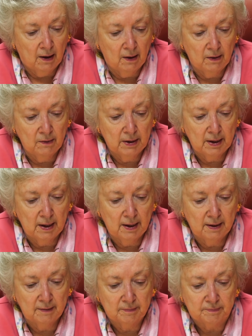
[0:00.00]

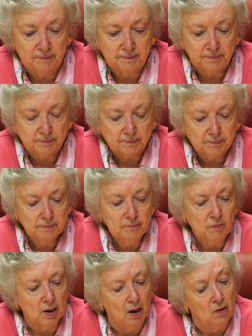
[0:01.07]
Okay.
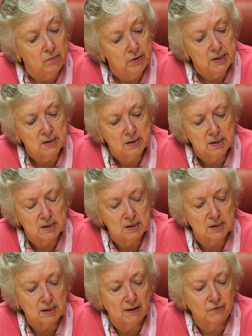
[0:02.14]
Oh, this is
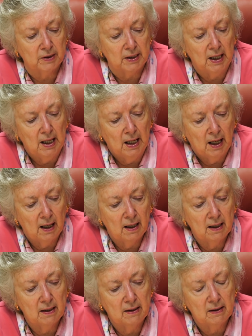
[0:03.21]
a tough one.
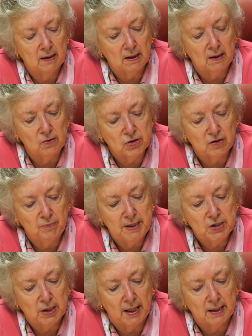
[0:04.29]
The closure of
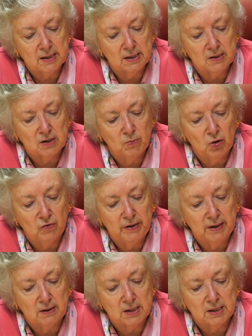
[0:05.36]
beach access to motor
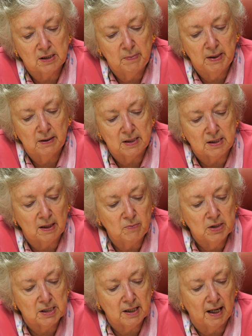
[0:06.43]
vehicles has meant that some
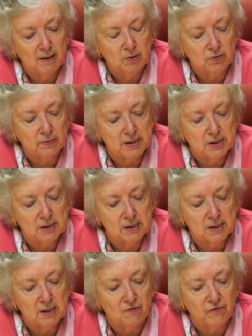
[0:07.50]
disabled
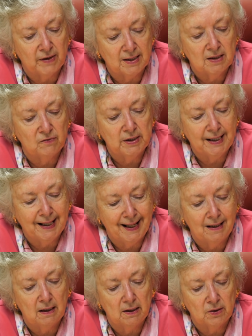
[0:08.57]
residents effectively
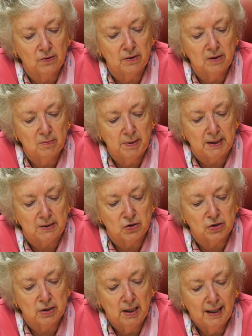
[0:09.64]
cannot go to the
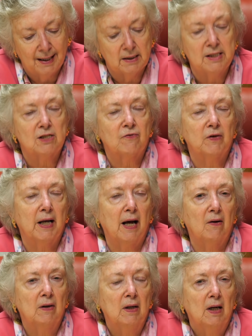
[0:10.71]
beach, at least for
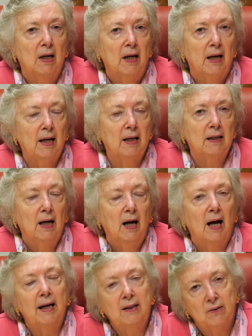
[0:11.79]
now. And
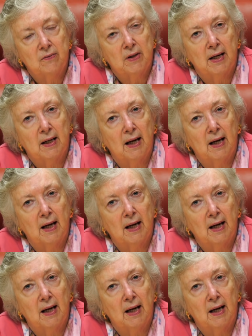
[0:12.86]
I know that.